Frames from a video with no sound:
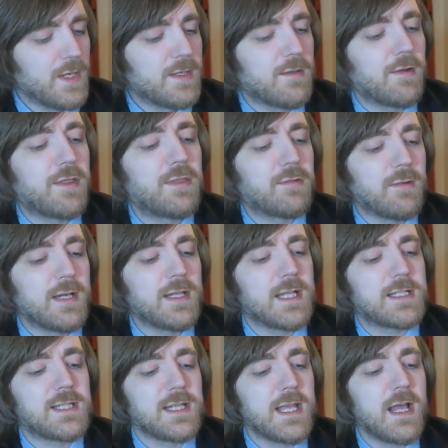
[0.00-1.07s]
There are three.
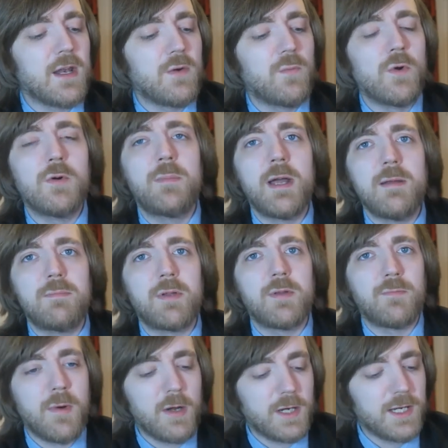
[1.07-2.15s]
There's the yellow wallpaper, the
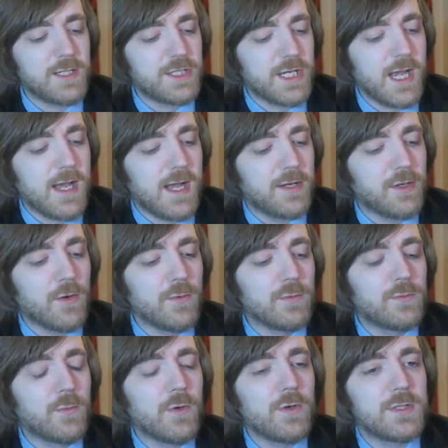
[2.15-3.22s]
rocking chair, and
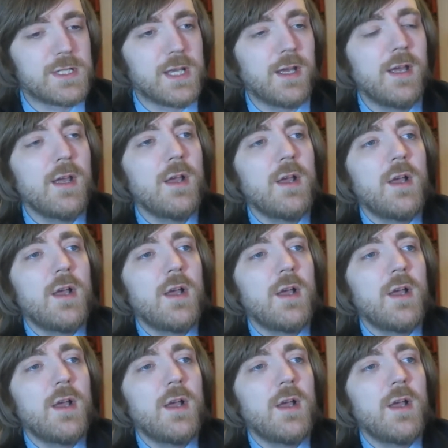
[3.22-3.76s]
old water.